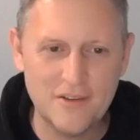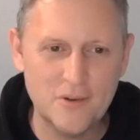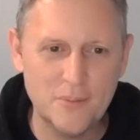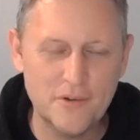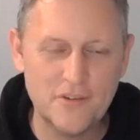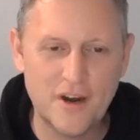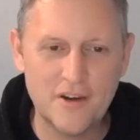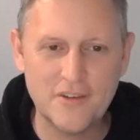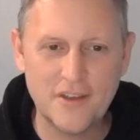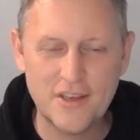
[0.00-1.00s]

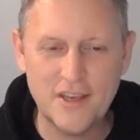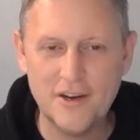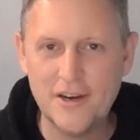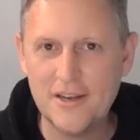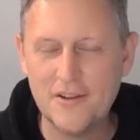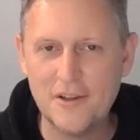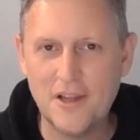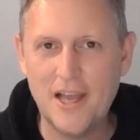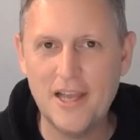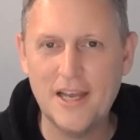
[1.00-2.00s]
superstars like Carrie into the
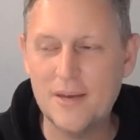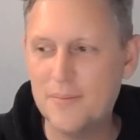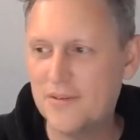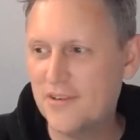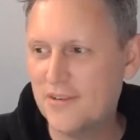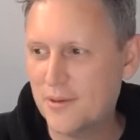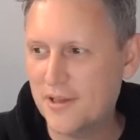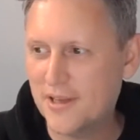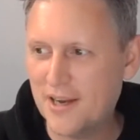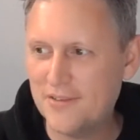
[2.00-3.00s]
lineup. It's just
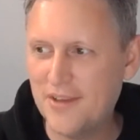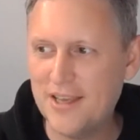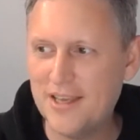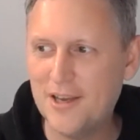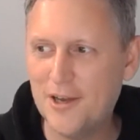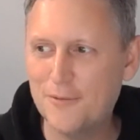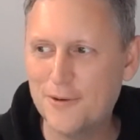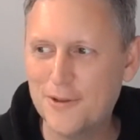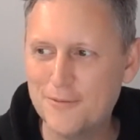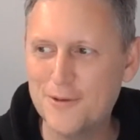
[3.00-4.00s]
really kind of taking
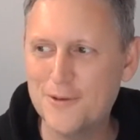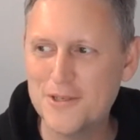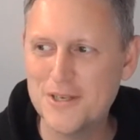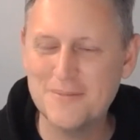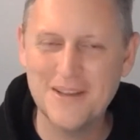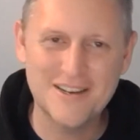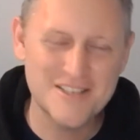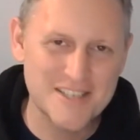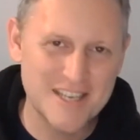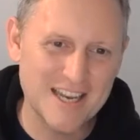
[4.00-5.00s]
over the viewership there.
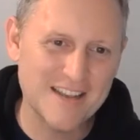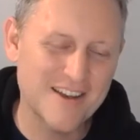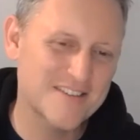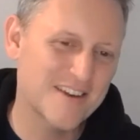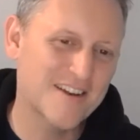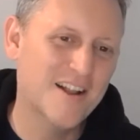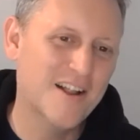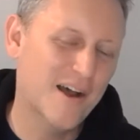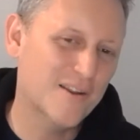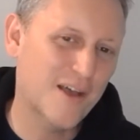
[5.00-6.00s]
Just kidding. We actually had
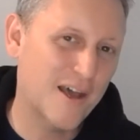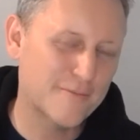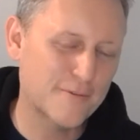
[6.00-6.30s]
a lot of